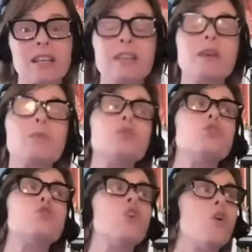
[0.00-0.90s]
they were
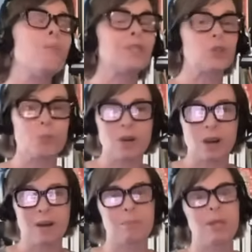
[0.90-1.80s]
so much more
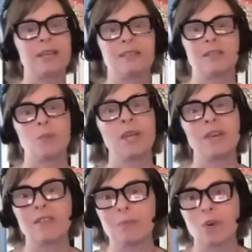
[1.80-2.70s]
complex than we
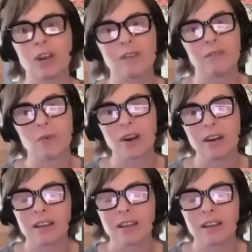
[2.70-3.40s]
give them credit for.